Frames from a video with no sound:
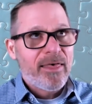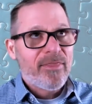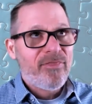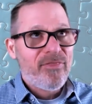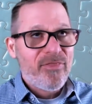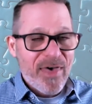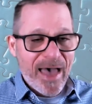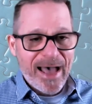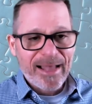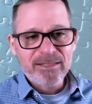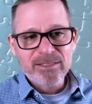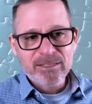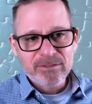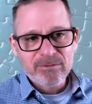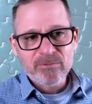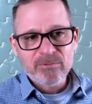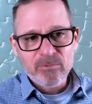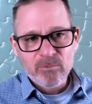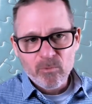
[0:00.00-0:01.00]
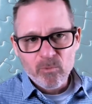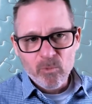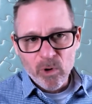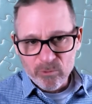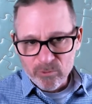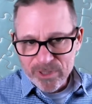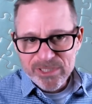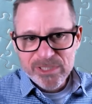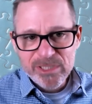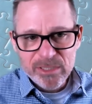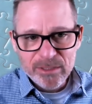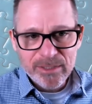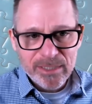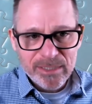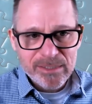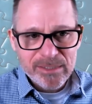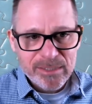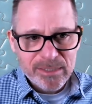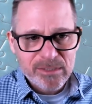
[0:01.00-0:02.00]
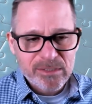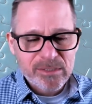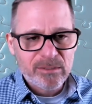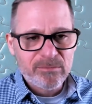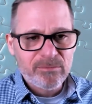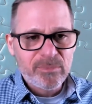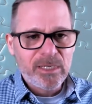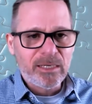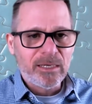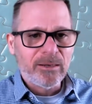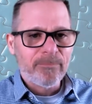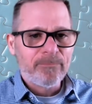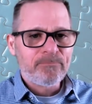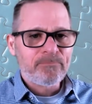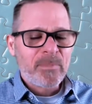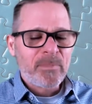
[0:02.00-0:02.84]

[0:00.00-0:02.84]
That's what resilience is to me.